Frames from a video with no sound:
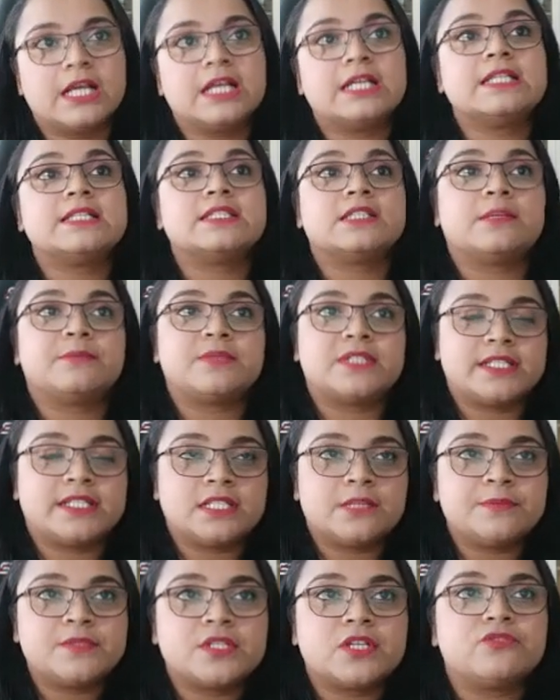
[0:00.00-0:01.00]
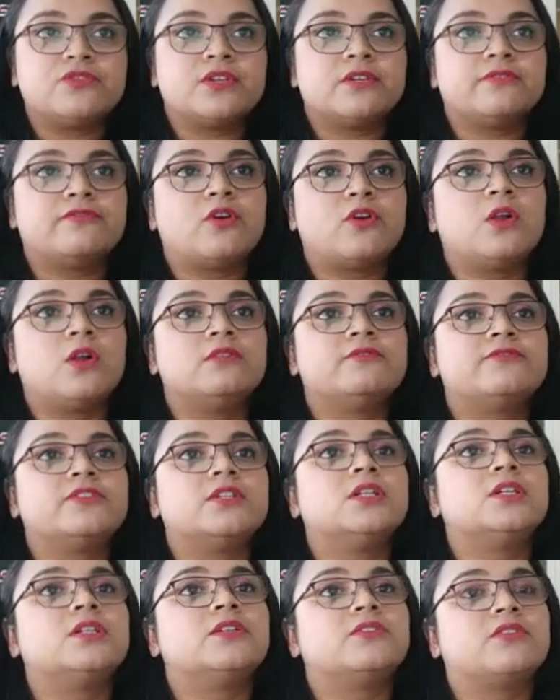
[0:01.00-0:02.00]
Some setups revolve
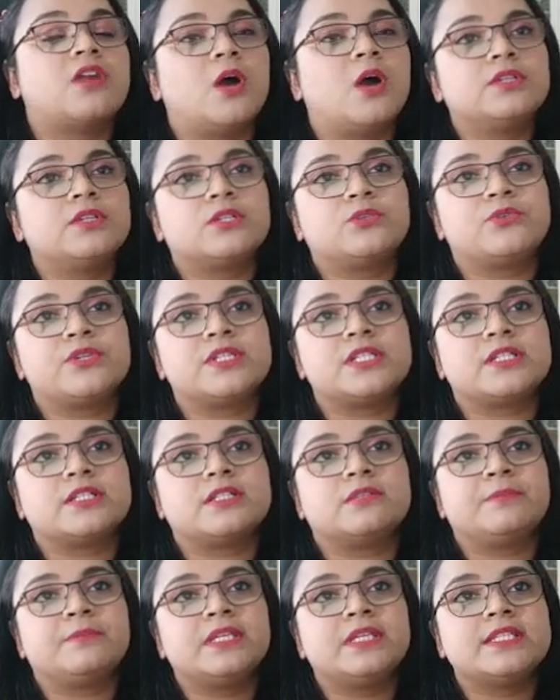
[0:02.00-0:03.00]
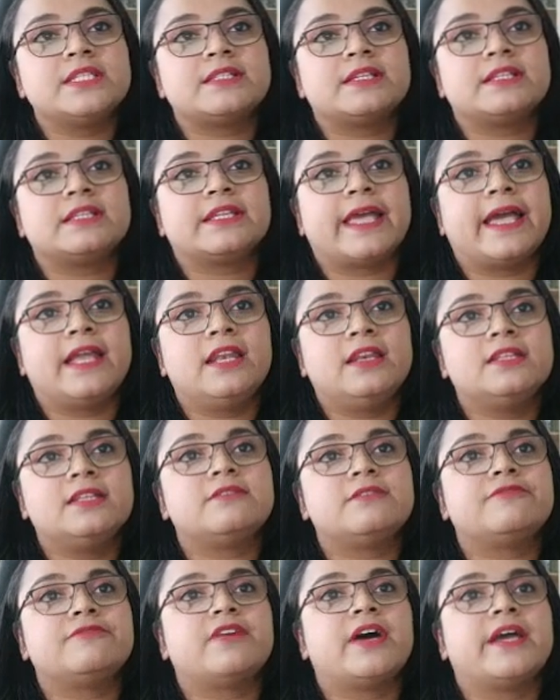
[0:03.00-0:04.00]
around a critical piece that can
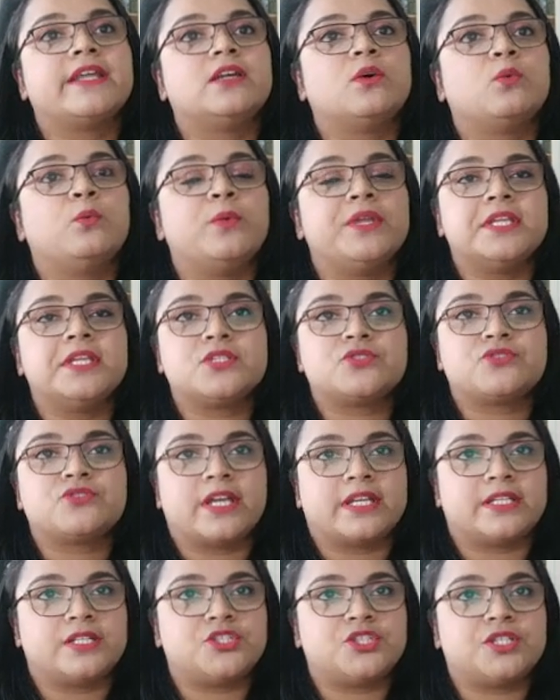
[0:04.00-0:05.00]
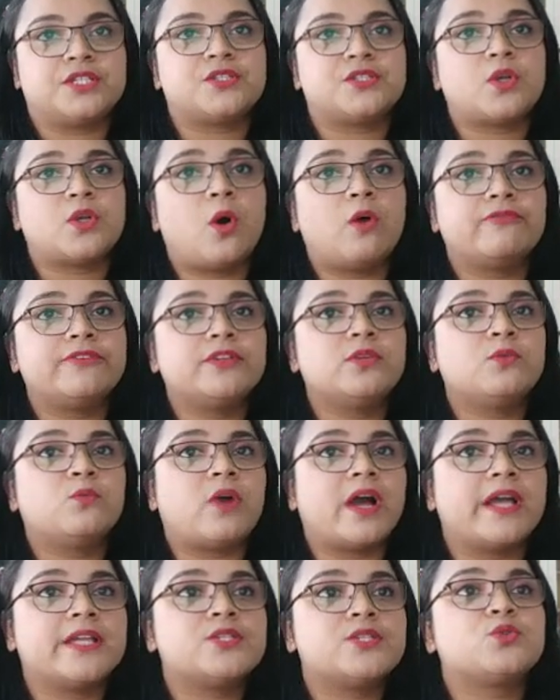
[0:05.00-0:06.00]
define a winning strategy. It's often
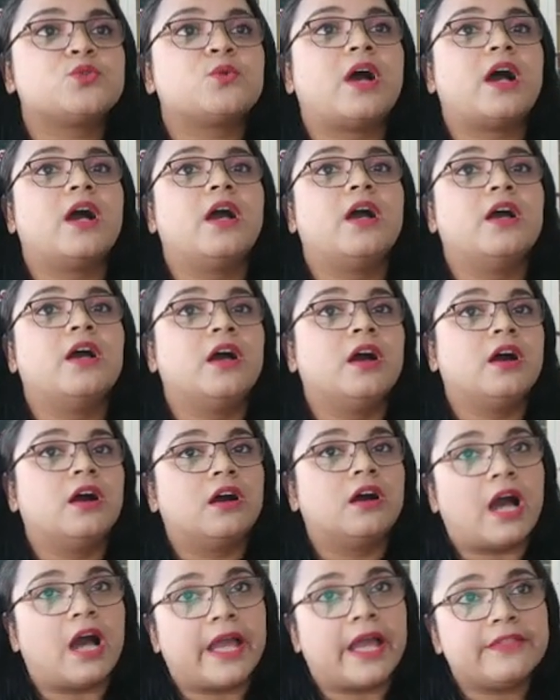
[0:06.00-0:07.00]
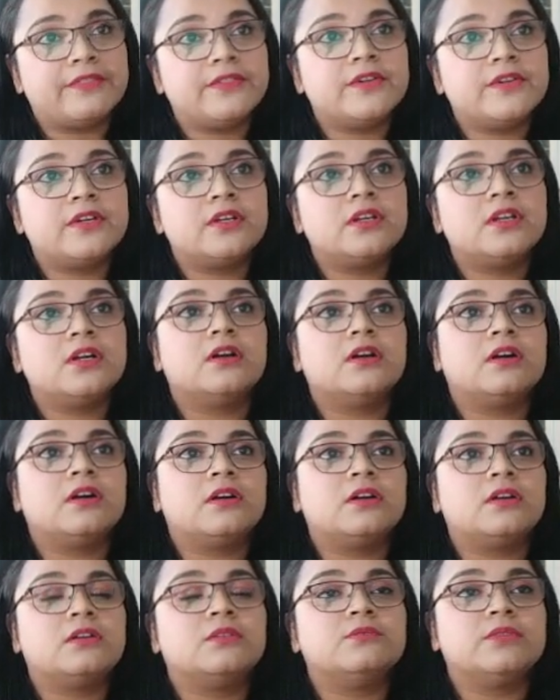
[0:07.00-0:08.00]
wise to either
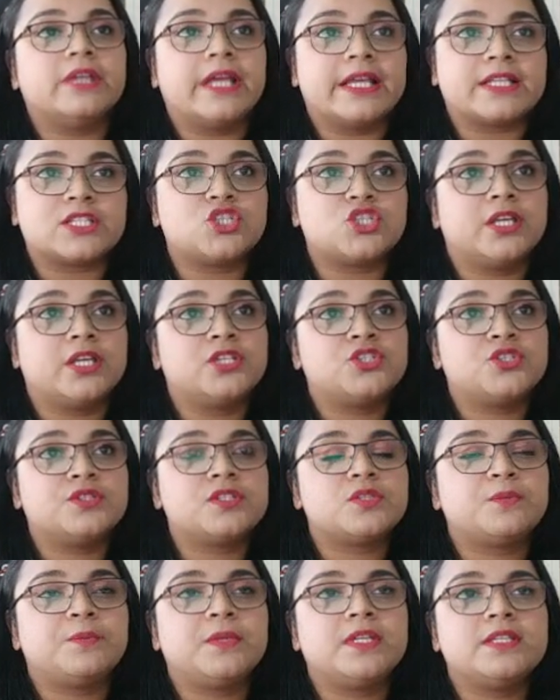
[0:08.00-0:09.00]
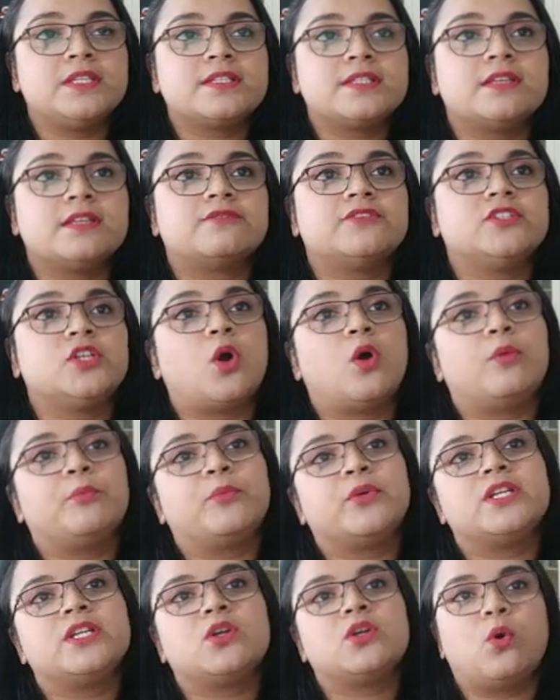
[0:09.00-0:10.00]
exchange this piece if the
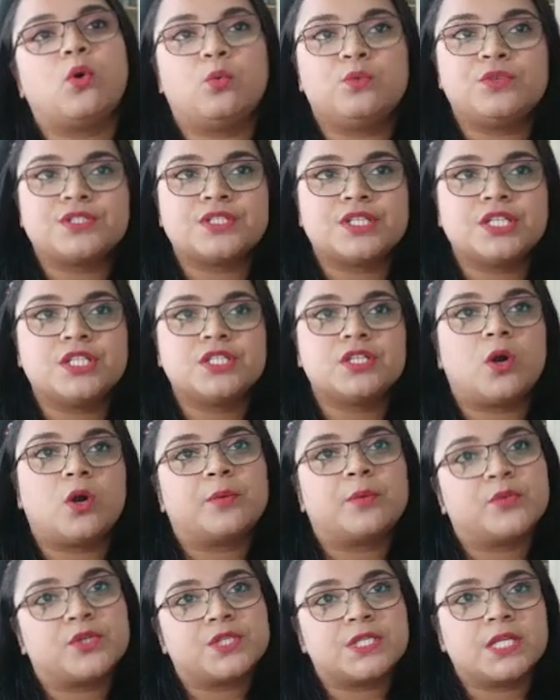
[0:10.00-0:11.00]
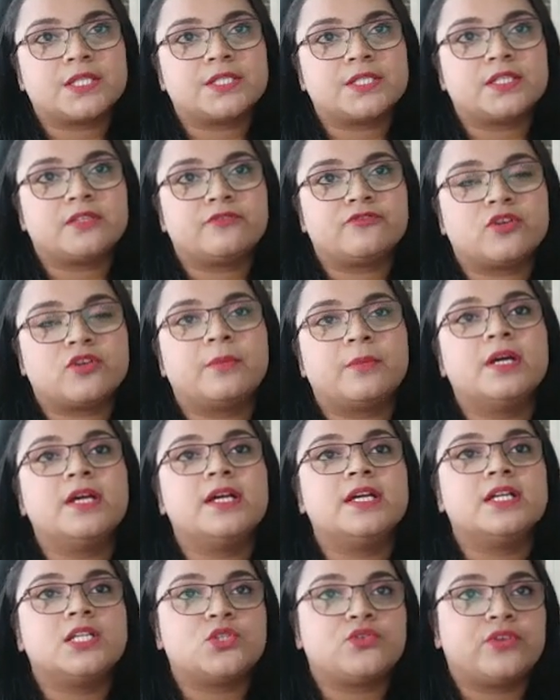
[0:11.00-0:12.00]
opponent owns it or protect it from
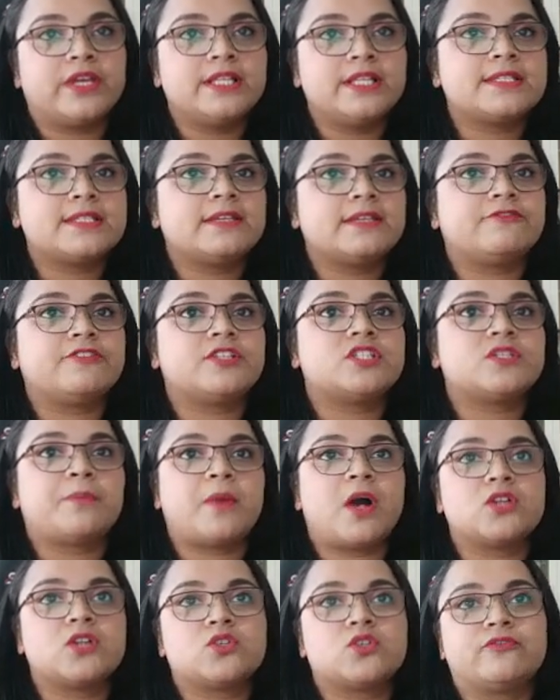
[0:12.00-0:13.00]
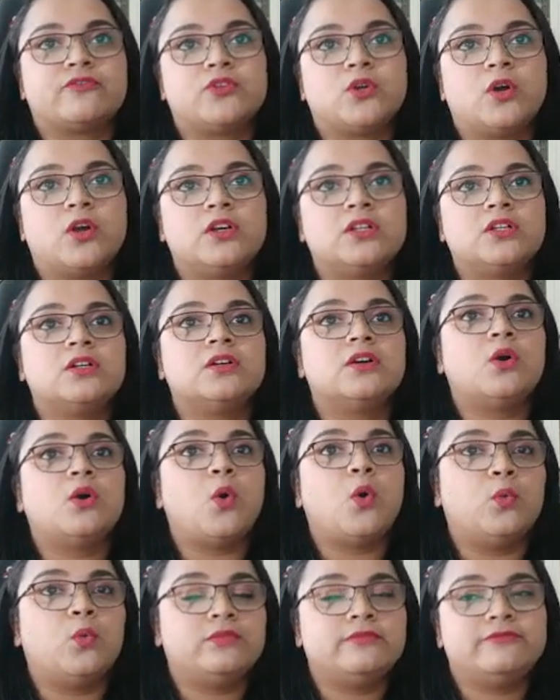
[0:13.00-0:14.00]
threats if it's part of your
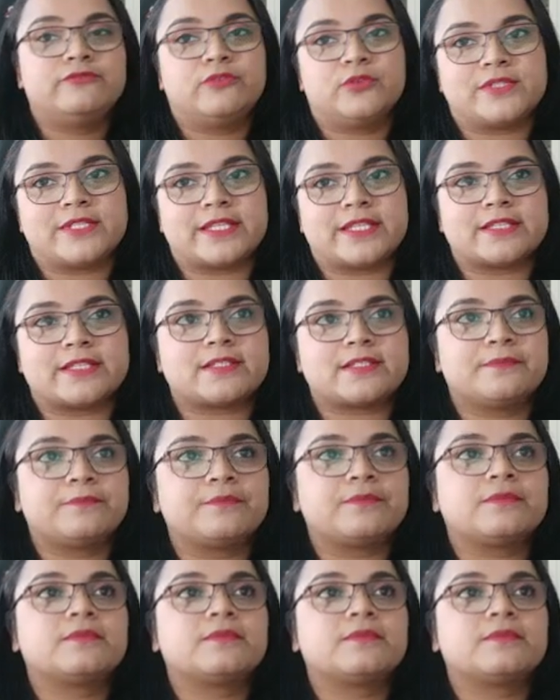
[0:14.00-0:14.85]
own forces.